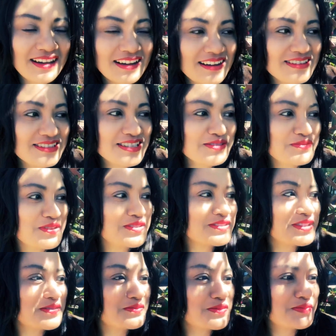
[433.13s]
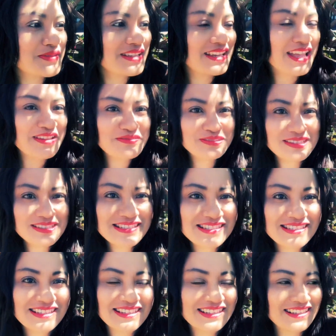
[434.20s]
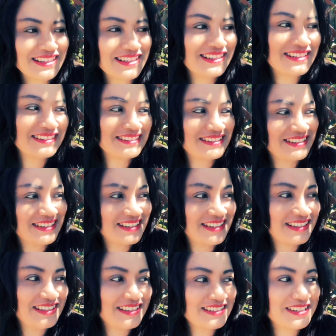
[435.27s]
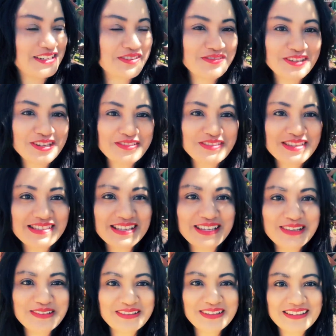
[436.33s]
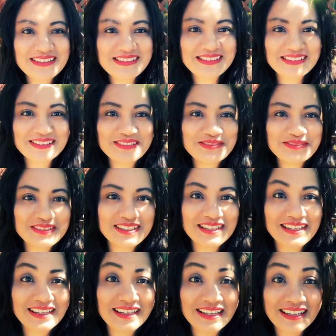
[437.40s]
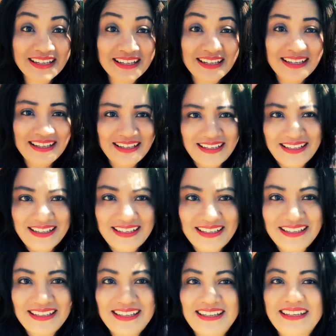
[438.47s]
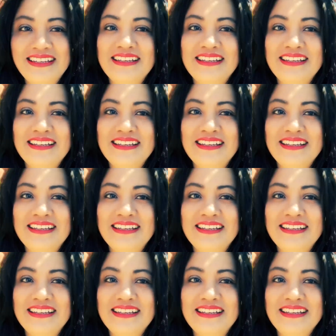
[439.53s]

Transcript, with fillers: I just met some of my neighbors and they are very busy doing stuff. Yeah.